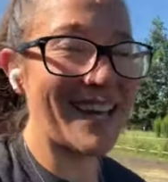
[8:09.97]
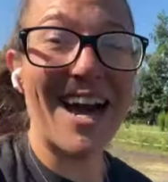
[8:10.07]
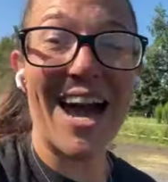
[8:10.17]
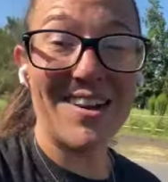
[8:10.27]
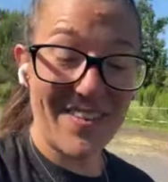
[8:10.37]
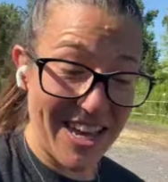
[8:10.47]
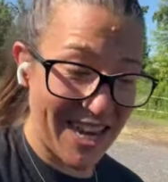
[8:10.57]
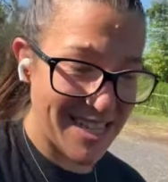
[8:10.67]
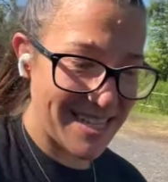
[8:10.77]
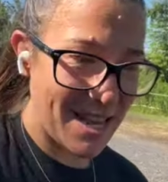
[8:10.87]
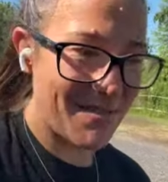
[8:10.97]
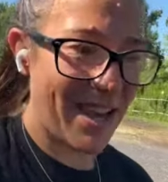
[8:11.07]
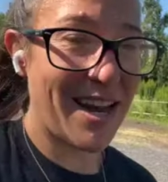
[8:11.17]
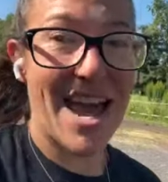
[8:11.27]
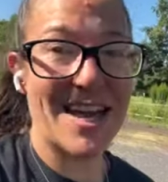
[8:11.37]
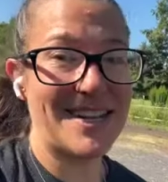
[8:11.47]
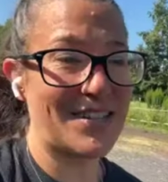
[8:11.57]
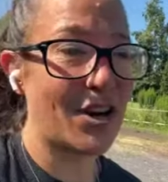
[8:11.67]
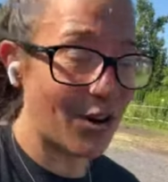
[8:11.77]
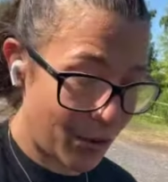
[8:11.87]
kind of like in the same vein as
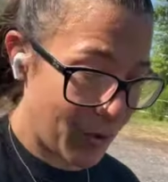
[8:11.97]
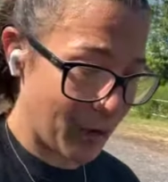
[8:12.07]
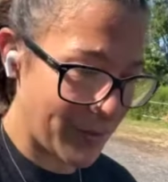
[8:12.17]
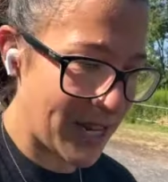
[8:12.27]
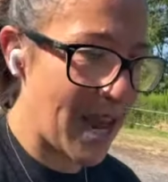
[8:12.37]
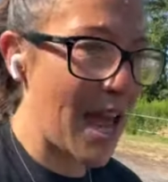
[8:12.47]
earthworms.